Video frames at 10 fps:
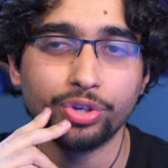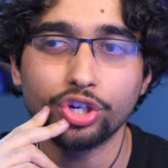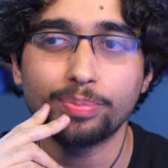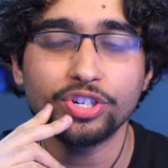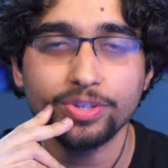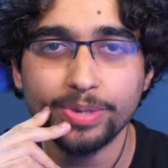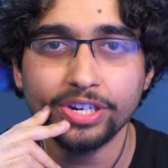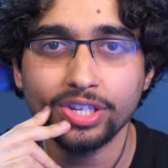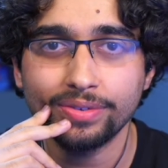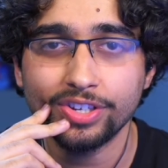Your
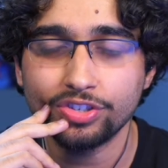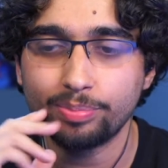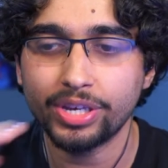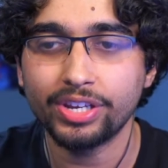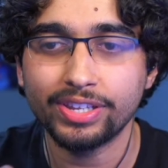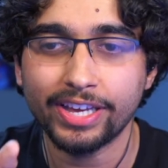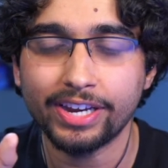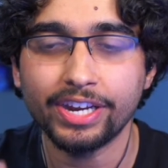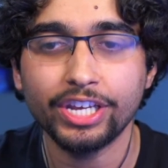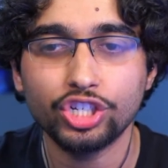perspective has been that
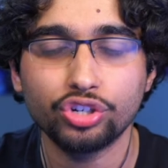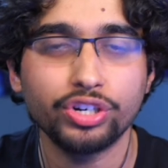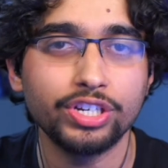nature